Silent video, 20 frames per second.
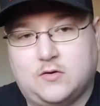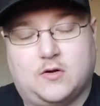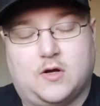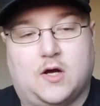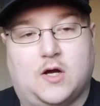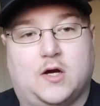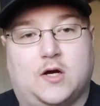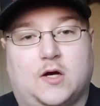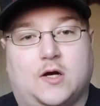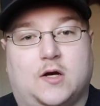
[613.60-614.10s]

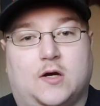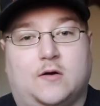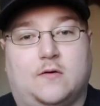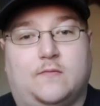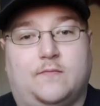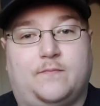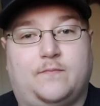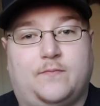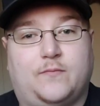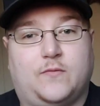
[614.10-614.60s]

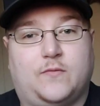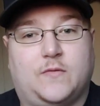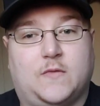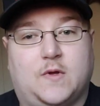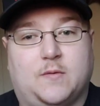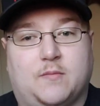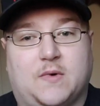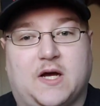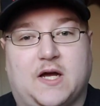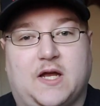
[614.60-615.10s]

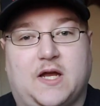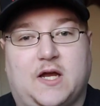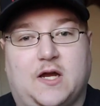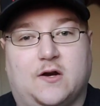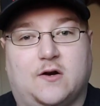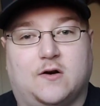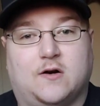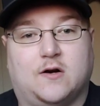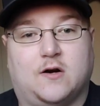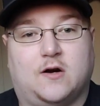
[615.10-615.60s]
my
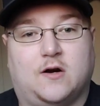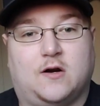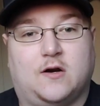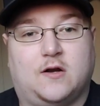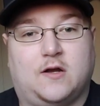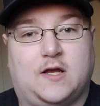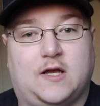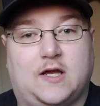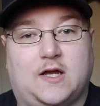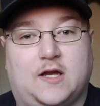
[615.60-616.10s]
AR
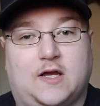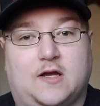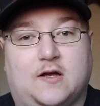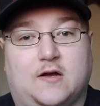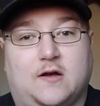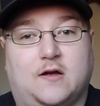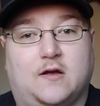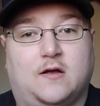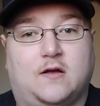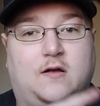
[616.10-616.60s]
a
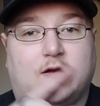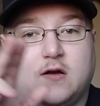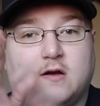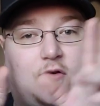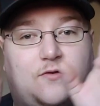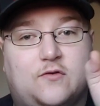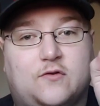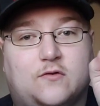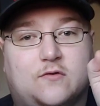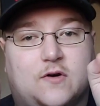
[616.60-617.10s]

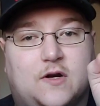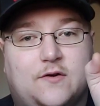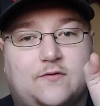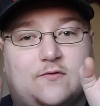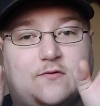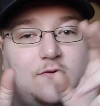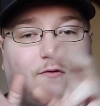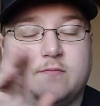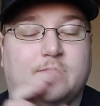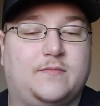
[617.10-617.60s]
assault
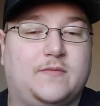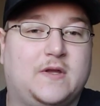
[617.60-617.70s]
rifle,